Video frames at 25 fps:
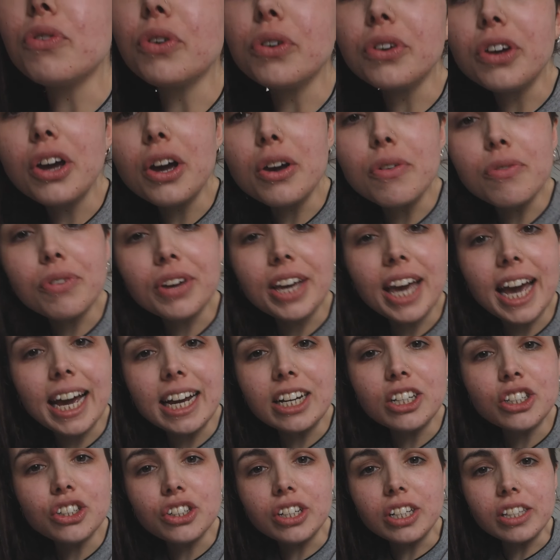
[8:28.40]
your
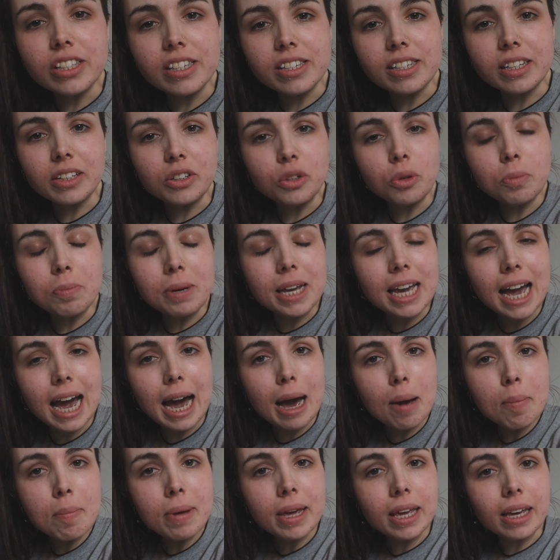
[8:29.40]
notifications and you'll be
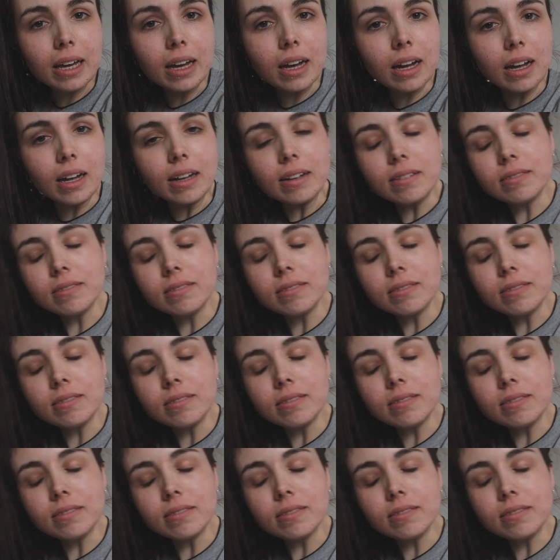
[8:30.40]
happier.